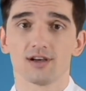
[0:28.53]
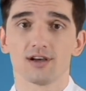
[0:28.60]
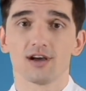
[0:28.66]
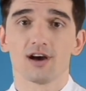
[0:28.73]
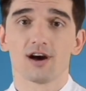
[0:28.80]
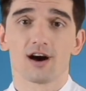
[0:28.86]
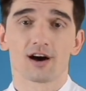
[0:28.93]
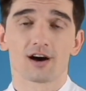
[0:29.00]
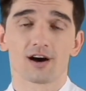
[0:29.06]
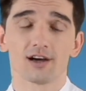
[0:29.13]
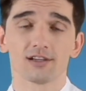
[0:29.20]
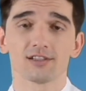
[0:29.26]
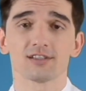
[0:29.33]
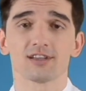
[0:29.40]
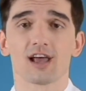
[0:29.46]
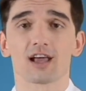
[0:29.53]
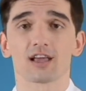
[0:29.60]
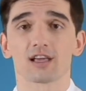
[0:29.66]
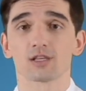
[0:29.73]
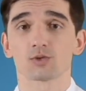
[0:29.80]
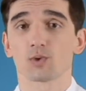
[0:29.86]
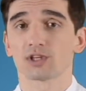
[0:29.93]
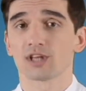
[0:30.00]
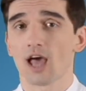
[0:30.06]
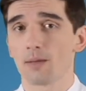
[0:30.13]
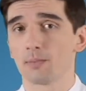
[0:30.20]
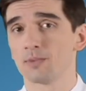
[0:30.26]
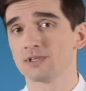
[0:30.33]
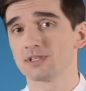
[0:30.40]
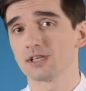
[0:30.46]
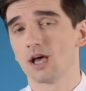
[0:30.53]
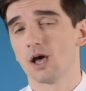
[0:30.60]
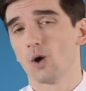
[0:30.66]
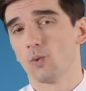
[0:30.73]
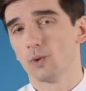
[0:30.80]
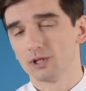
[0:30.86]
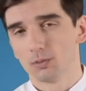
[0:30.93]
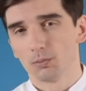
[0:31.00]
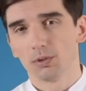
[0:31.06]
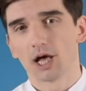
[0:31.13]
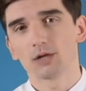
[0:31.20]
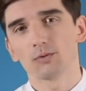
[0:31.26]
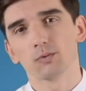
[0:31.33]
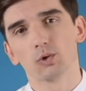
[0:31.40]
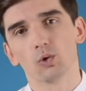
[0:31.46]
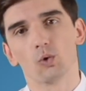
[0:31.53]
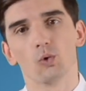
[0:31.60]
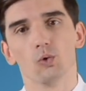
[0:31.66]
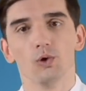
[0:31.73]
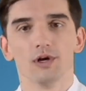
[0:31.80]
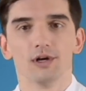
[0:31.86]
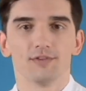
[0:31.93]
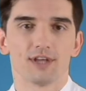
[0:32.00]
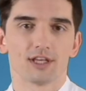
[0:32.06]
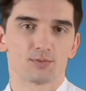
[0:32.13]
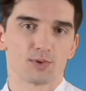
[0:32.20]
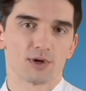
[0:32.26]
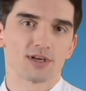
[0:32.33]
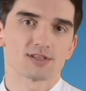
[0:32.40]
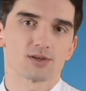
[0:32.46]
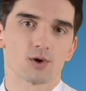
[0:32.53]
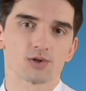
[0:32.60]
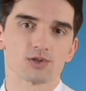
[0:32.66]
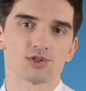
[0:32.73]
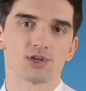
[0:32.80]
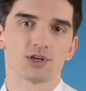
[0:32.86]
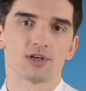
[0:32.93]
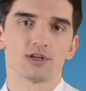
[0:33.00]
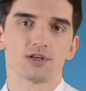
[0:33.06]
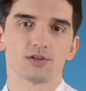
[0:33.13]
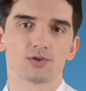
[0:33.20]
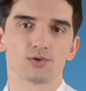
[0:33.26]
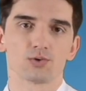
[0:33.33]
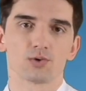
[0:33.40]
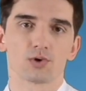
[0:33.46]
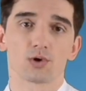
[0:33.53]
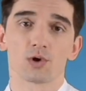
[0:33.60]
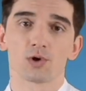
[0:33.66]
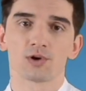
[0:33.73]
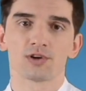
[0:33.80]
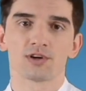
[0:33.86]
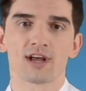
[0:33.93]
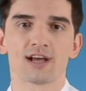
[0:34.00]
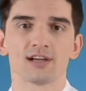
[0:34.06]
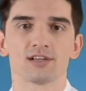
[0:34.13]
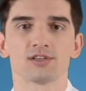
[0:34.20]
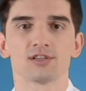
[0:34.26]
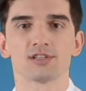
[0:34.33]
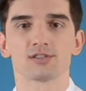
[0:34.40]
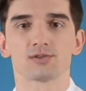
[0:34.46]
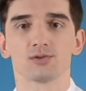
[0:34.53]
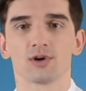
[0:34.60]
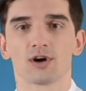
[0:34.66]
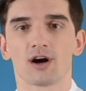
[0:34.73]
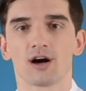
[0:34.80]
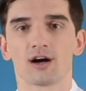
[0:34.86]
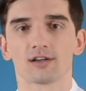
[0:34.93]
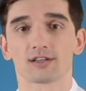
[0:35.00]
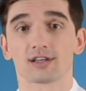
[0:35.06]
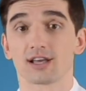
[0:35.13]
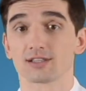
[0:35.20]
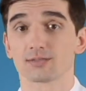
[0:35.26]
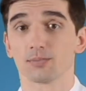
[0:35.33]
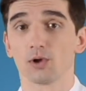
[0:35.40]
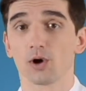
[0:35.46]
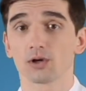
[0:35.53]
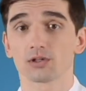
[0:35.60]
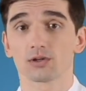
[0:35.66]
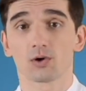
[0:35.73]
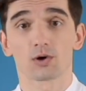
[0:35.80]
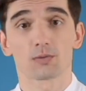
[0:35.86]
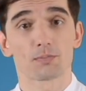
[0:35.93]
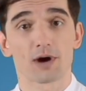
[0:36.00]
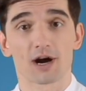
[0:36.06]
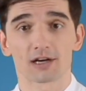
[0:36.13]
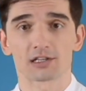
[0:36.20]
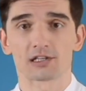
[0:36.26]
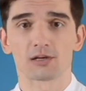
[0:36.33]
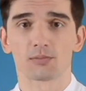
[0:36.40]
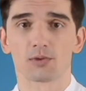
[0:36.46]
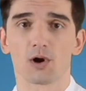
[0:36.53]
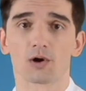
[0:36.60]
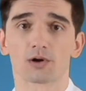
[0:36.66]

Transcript: A heart attack is what happens when the blood flow that brings oxygen through coronary arteries to the heart gets blocked or partly blocked.